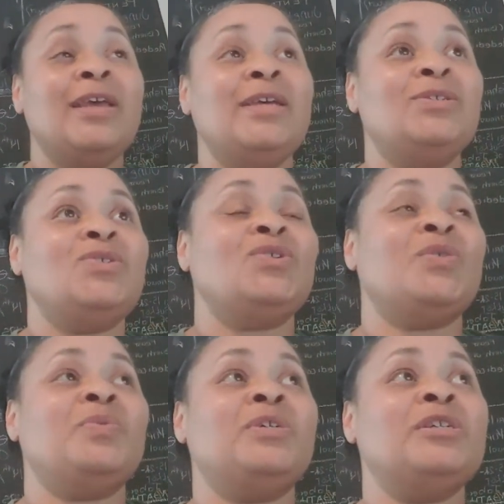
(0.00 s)
And so
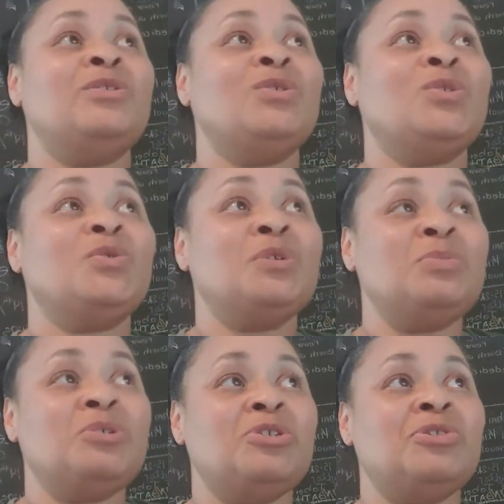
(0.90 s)
one of the
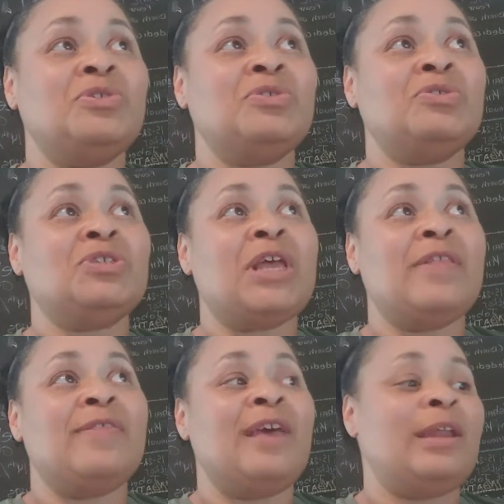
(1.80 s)
scriptures
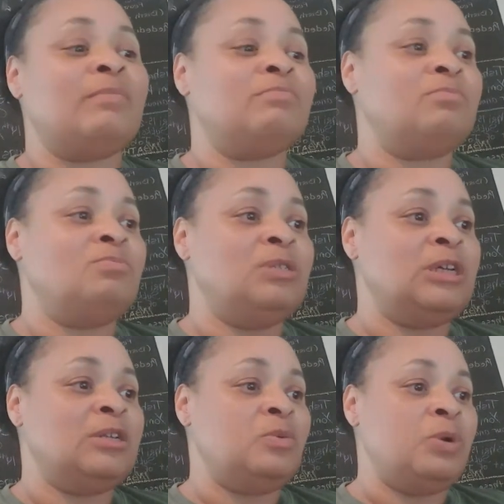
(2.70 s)
that I'm
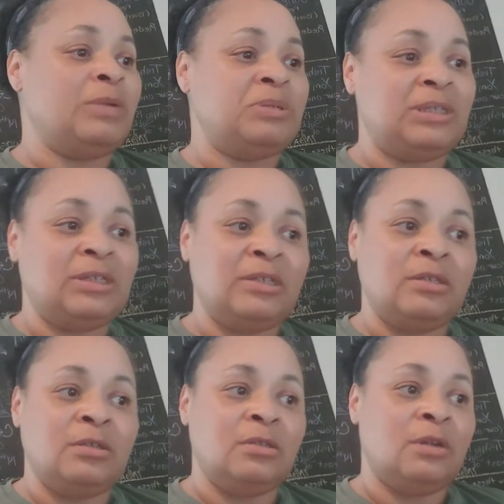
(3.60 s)
dealing with, I'm still in
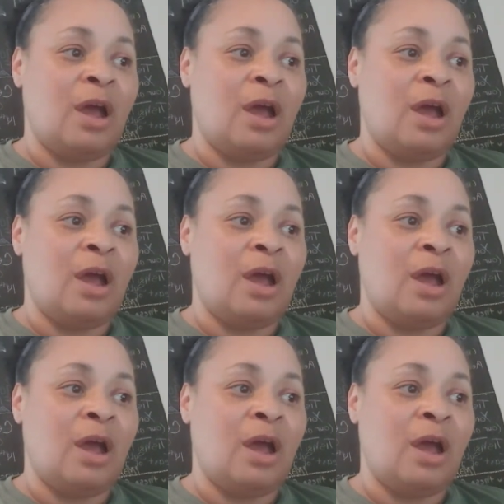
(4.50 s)
the,